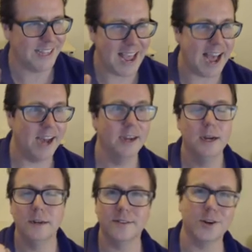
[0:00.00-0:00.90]
yeah,
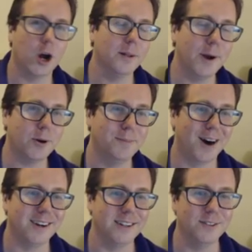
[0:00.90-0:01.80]
because they're all about
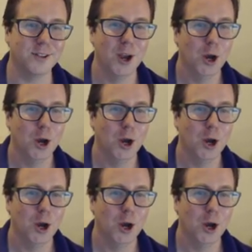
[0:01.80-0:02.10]
commodities.